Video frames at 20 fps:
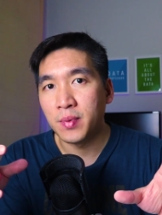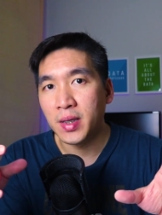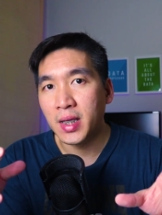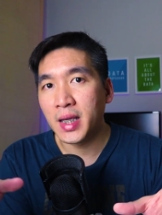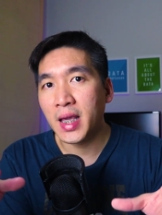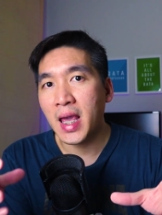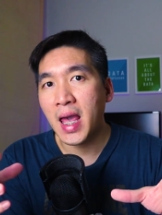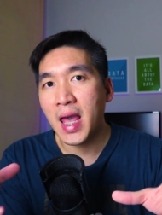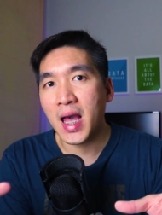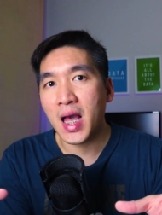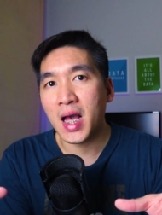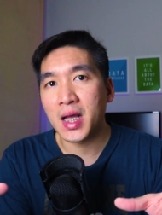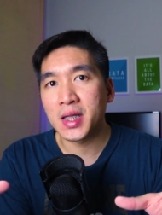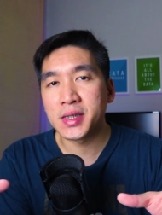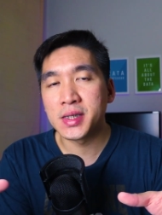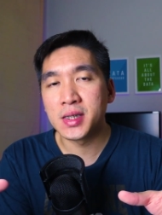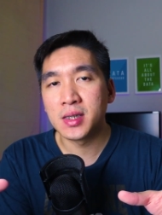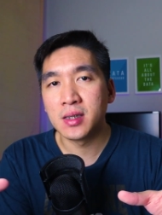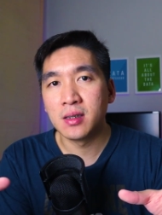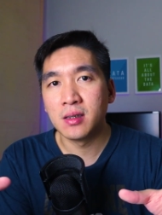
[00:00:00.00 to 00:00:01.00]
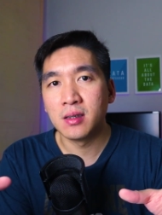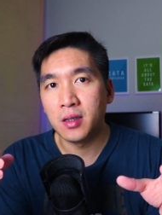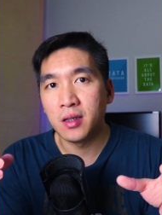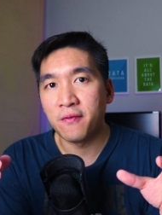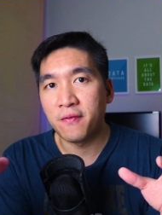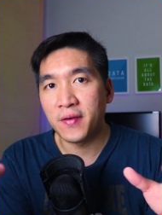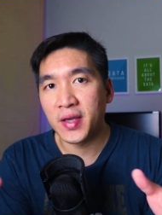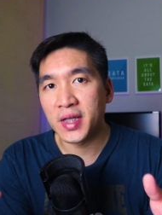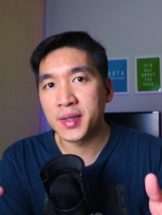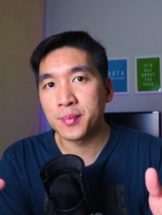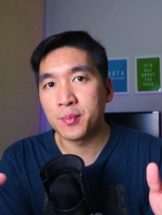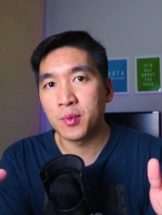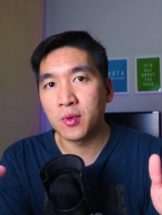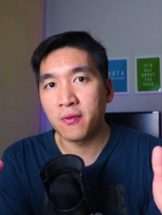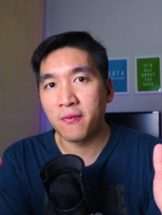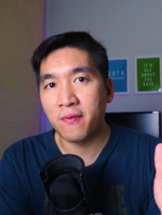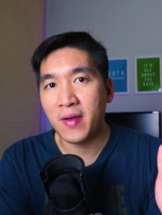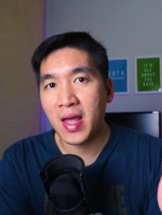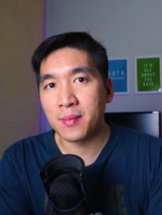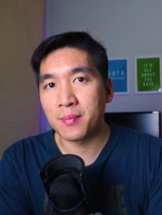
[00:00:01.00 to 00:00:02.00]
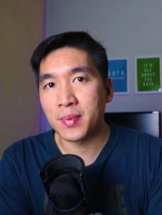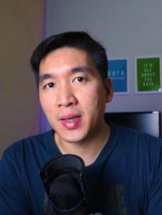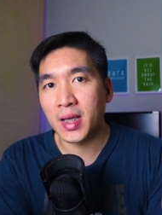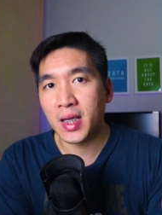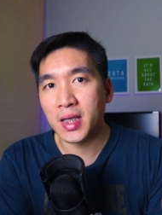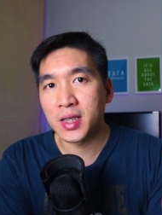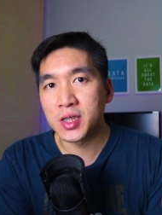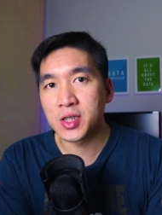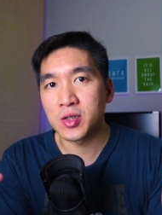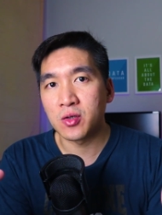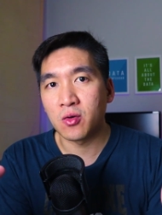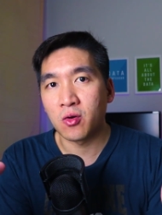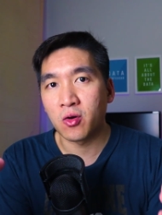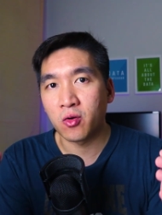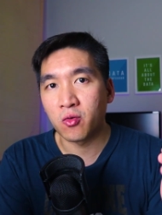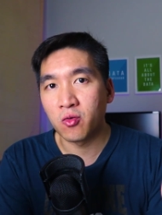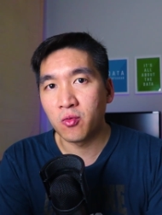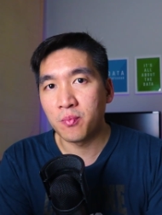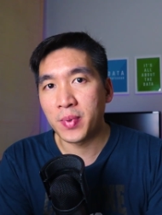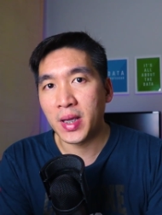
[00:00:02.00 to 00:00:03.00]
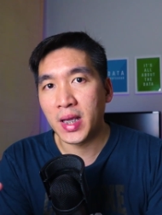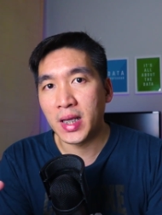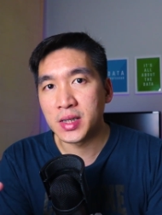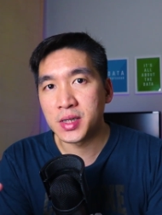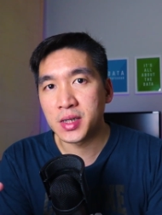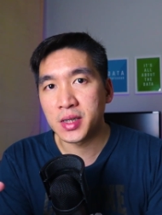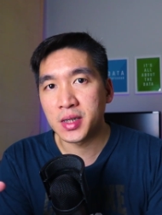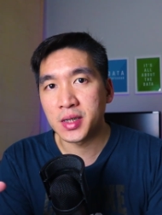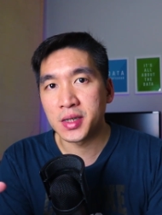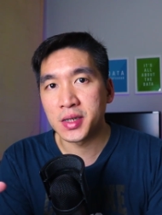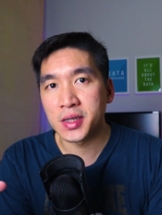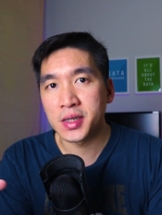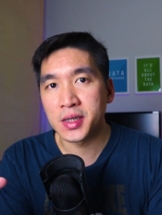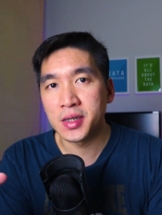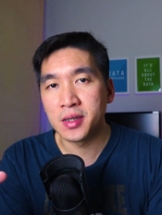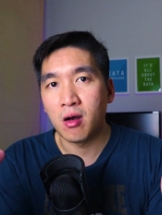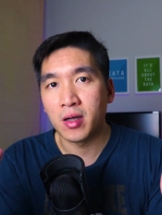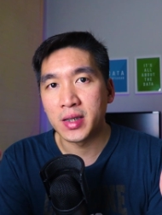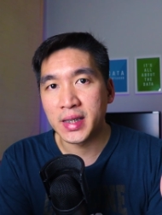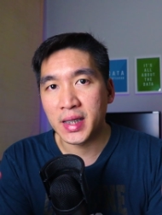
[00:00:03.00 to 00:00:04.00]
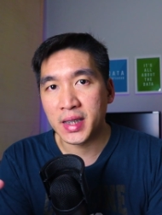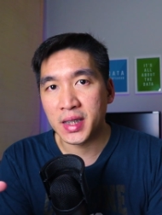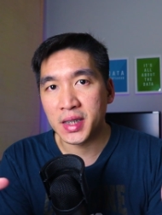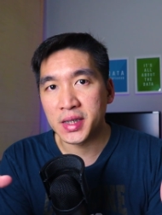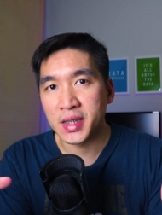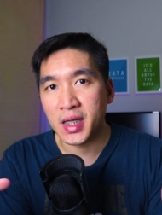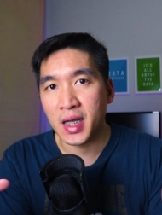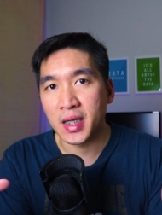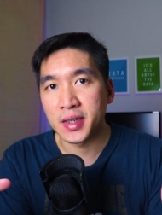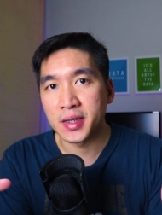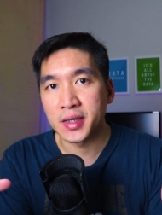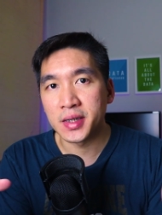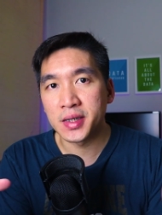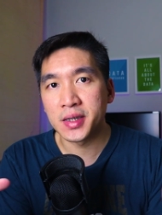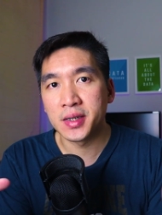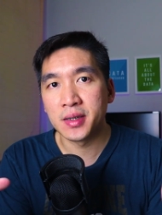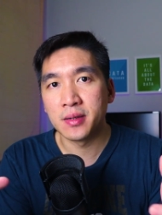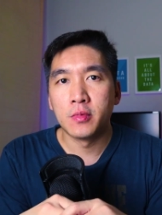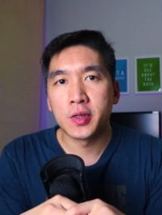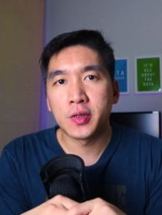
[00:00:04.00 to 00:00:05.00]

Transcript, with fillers: being asked in Facebook fan page or group pages on data science.